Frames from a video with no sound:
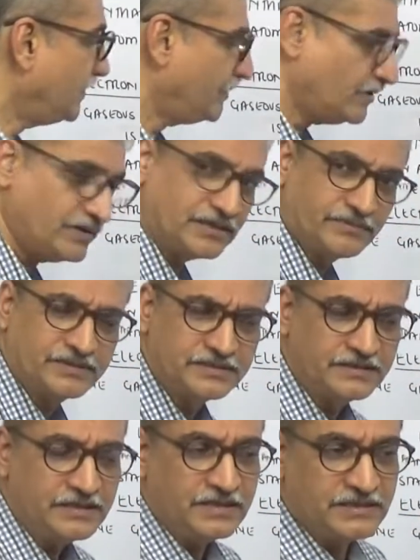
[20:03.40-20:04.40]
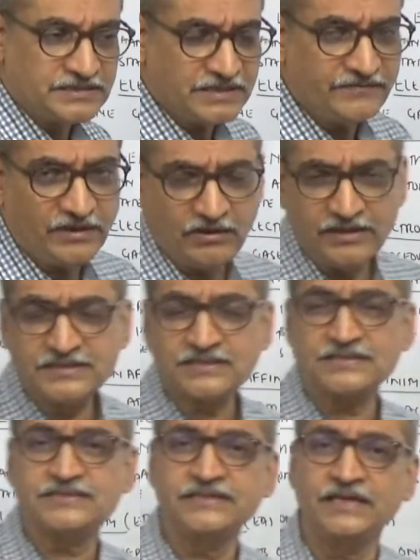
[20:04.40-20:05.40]
periodic table. See, we are not
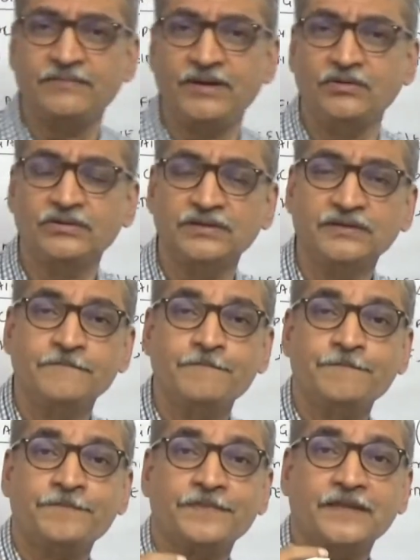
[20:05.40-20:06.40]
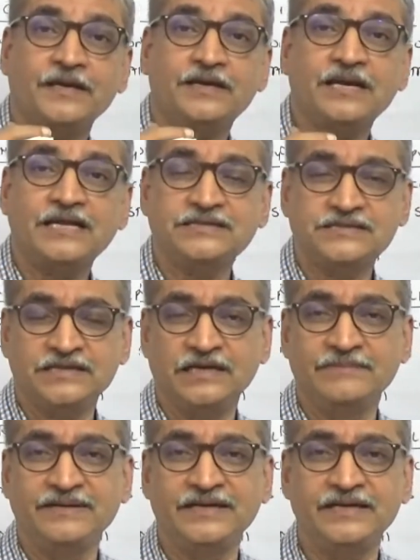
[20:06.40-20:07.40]
discussing about transition
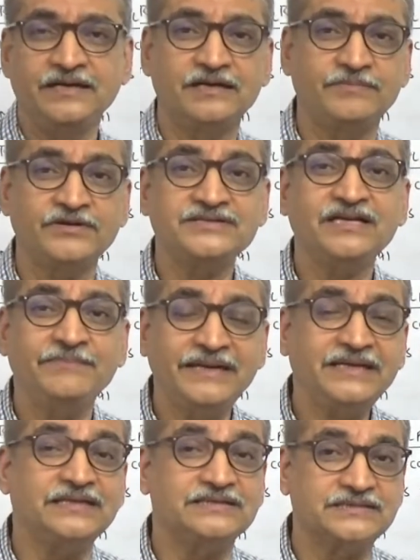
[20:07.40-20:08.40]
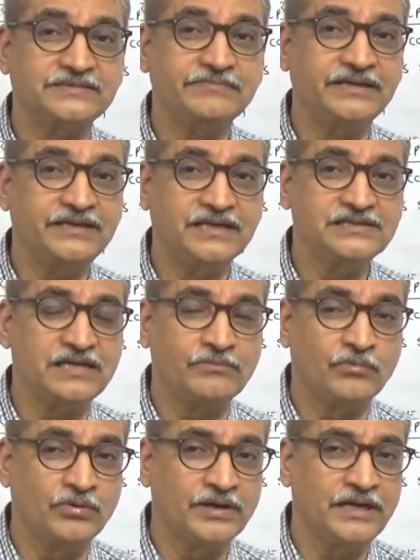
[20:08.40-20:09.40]
element in it because they are metals. Metals are
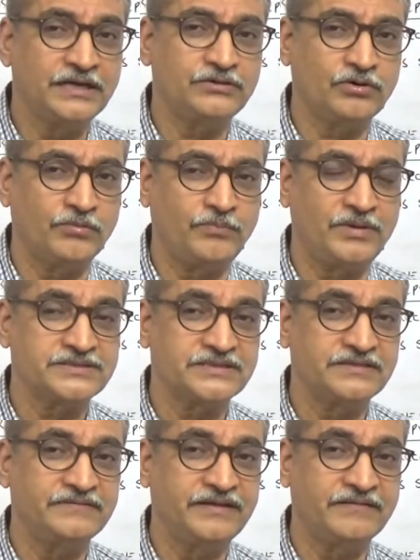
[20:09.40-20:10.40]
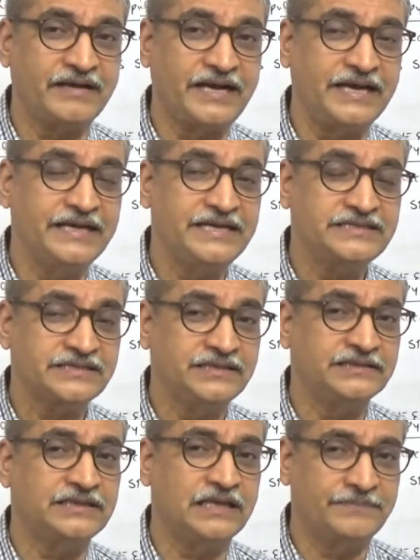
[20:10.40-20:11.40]
more electropositive. Their ionization
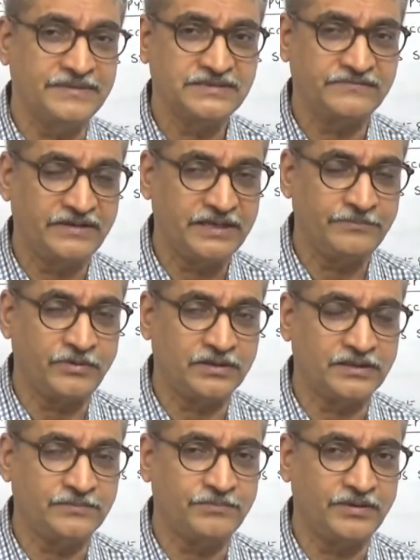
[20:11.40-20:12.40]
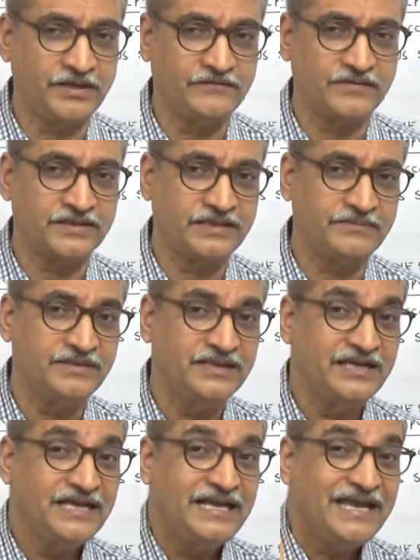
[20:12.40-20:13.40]
enthalpy is a very important point for them.
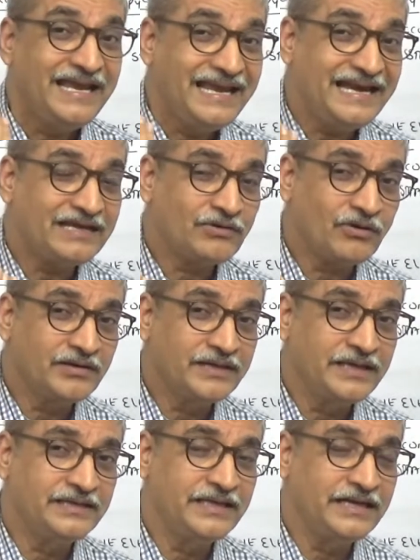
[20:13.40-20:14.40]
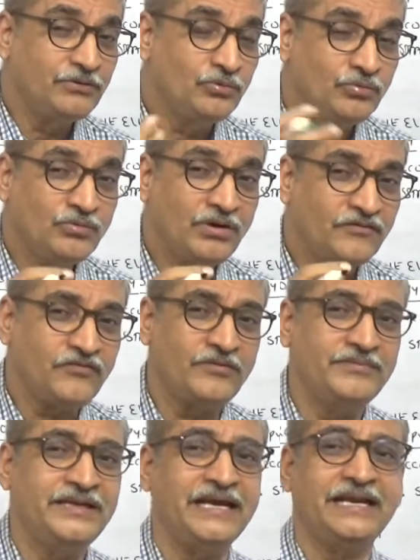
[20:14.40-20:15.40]
Electron gain, they do not form
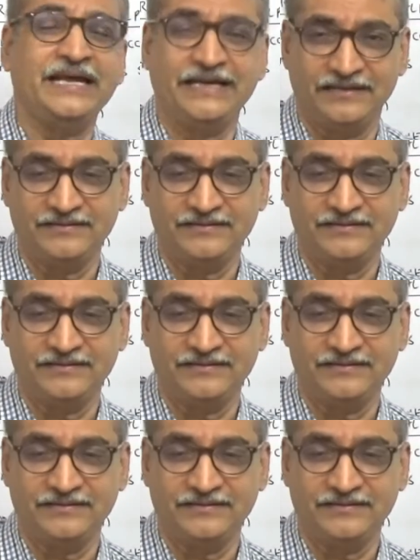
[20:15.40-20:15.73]
the anion.